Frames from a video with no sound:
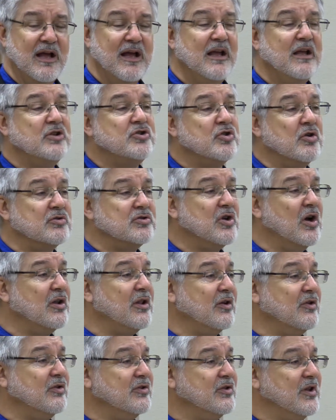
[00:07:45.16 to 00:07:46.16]
He shows you all
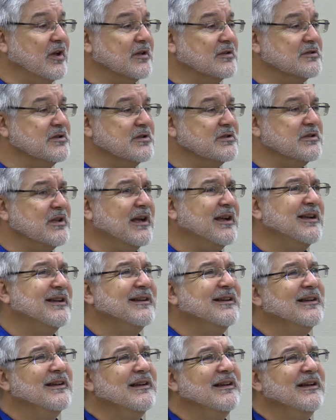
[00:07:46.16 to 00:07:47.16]
the good things. And it's like,
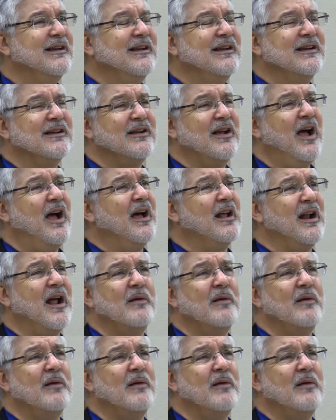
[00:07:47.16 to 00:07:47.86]
God,